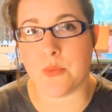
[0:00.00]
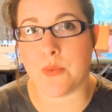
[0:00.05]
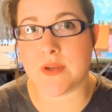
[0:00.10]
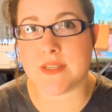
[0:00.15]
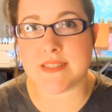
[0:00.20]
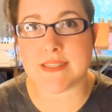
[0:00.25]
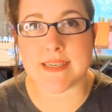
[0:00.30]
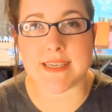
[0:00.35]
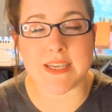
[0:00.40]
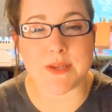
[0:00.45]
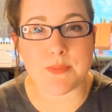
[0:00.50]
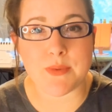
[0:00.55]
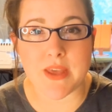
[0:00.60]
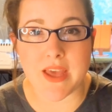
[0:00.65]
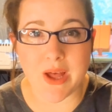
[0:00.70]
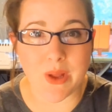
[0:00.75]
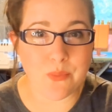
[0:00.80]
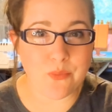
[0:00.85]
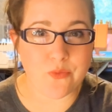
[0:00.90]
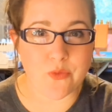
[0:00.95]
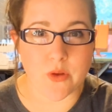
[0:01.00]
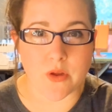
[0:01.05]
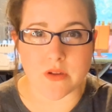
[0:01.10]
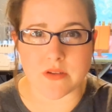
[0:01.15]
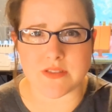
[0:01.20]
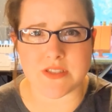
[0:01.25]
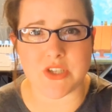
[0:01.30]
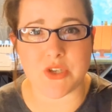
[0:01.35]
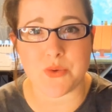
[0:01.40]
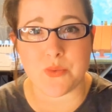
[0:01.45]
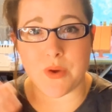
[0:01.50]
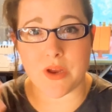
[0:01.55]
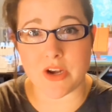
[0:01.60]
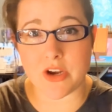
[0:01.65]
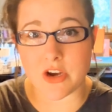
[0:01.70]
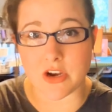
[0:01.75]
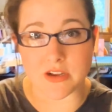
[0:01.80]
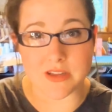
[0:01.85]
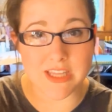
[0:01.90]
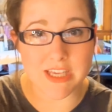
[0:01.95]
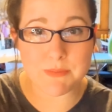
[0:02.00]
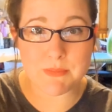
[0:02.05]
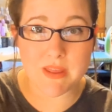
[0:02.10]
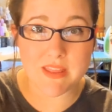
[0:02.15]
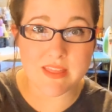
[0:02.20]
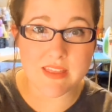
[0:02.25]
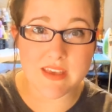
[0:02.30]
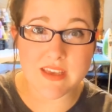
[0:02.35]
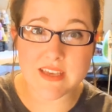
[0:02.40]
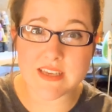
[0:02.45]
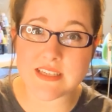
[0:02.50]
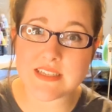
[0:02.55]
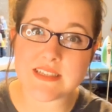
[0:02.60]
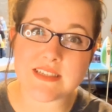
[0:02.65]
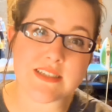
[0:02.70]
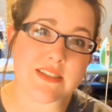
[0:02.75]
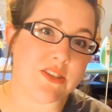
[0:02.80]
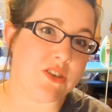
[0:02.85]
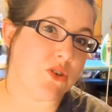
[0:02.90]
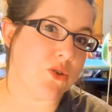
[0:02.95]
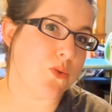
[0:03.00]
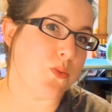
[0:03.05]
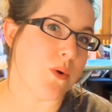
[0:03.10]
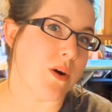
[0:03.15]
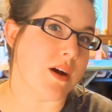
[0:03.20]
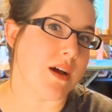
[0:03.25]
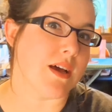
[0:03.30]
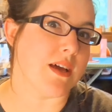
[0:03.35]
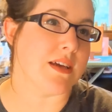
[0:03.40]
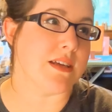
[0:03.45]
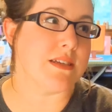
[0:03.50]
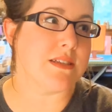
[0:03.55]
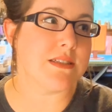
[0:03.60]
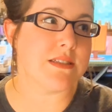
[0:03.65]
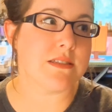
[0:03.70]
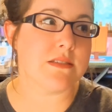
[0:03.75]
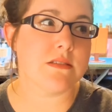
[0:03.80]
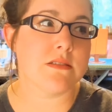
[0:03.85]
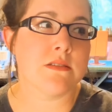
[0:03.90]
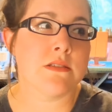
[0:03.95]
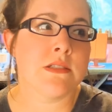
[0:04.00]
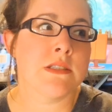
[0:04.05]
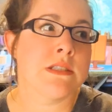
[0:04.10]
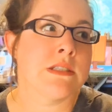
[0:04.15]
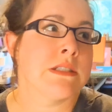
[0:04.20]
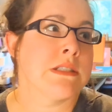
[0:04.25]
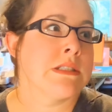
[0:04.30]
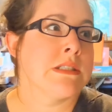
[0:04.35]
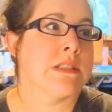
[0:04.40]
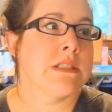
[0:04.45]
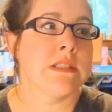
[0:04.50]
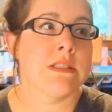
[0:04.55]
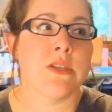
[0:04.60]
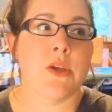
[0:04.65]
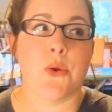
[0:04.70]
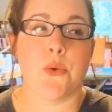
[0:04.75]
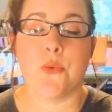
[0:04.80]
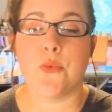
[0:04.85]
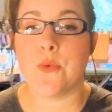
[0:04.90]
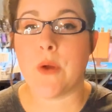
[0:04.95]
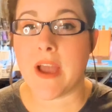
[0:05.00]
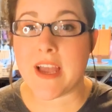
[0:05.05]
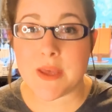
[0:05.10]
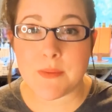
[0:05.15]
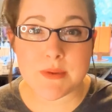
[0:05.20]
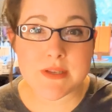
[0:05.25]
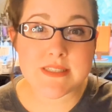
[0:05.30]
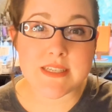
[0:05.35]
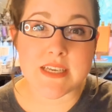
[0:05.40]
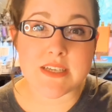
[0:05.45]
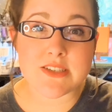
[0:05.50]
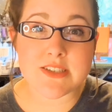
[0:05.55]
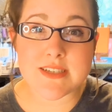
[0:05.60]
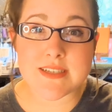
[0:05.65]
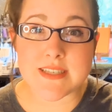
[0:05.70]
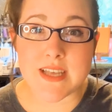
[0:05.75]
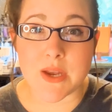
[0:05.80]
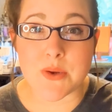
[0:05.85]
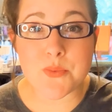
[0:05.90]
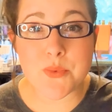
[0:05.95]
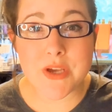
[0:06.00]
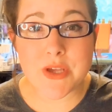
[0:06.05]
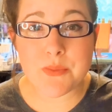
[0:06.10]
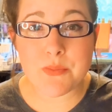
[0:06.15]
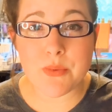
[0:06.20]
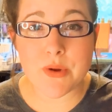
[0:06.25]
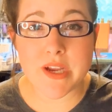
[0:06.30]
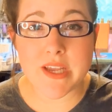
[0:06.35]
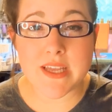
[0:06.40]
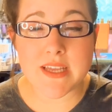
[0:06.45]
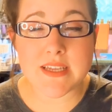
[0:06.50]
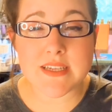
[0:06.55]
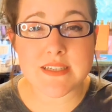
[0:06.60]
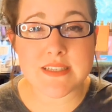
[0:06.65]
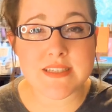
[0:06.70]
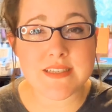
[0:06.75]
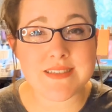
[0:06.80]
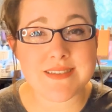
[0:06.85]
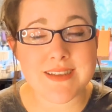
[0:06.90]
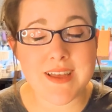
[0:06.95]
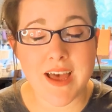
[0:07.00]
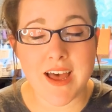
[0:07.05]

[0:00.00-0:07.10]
What's going to be helpful? Do you want curling methods? Do you want recommendations on wig brands?